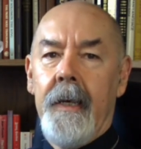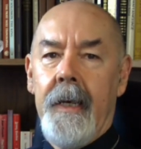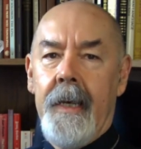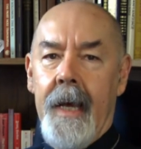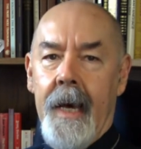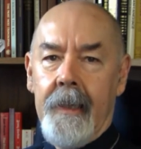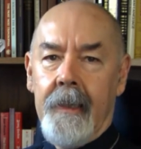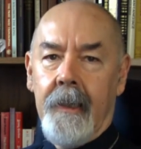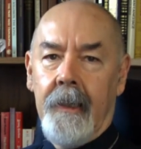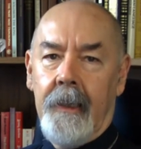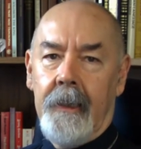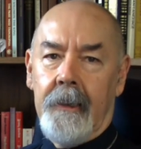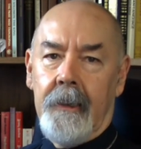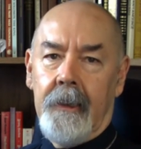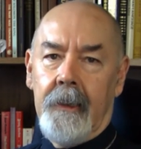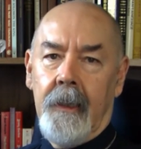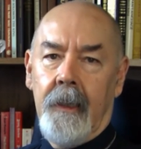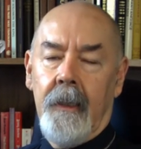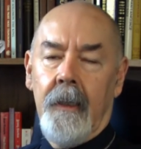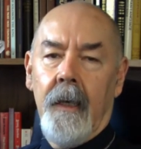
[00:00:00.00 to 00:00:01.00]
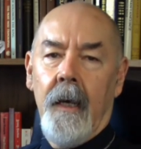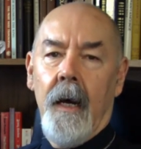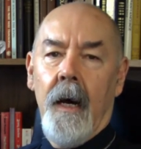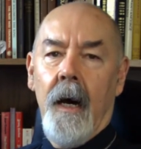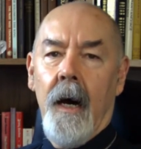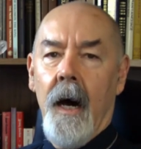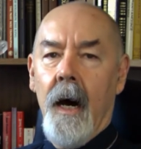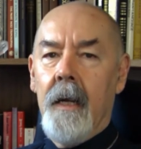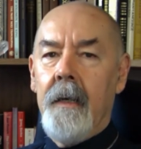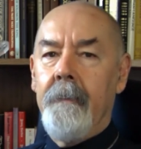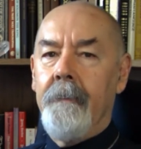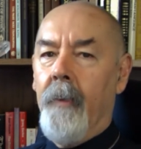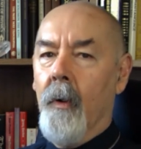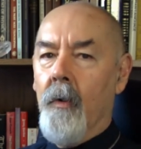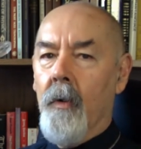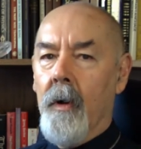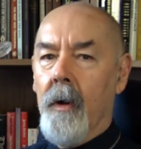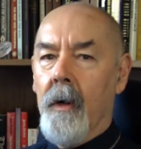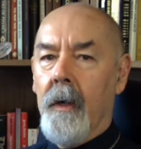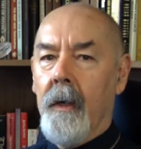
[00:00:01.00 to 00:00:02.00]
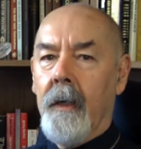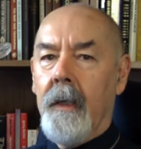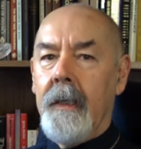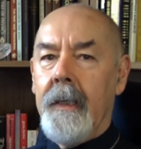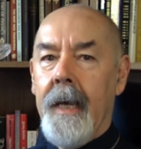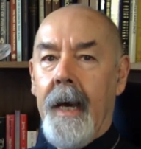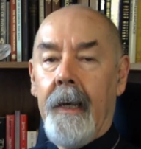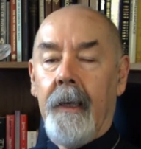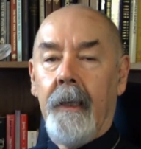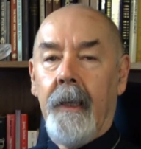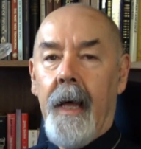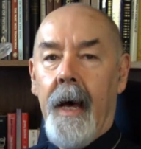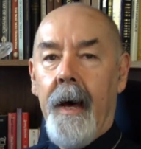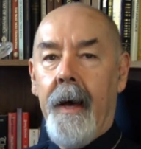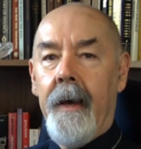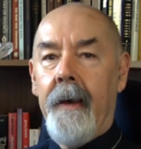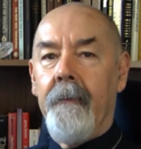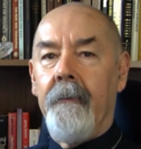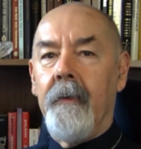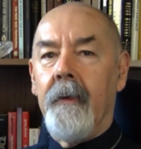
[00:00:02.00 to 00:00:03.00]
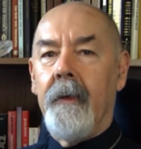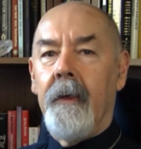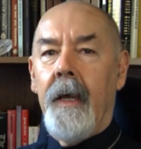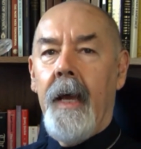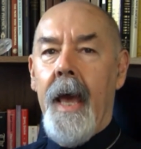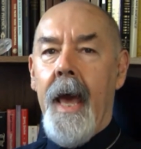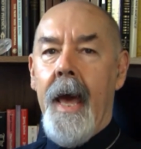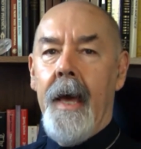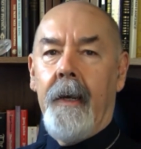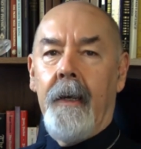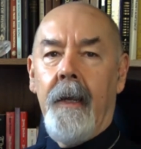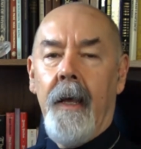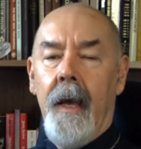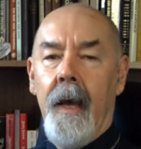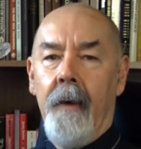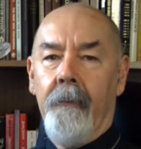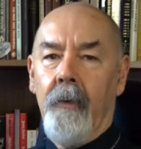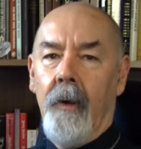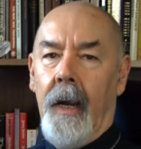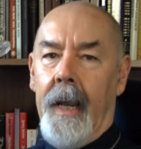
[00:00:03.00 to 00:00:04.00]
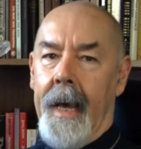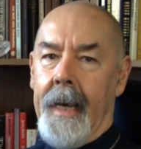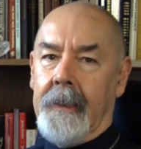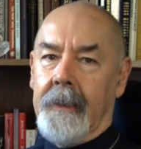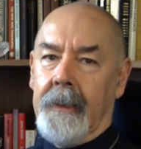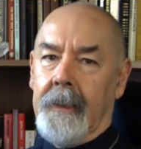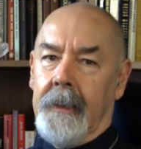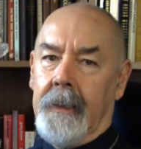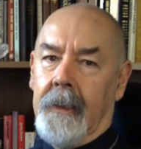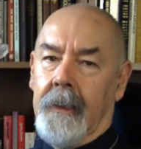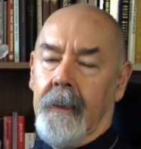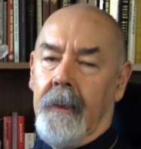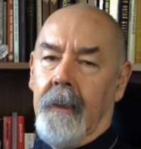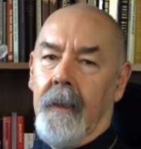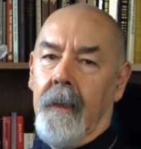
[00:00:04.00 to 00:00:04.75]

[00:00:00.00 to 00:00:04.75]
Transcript: deathless, unborn yet alive, and everlasting.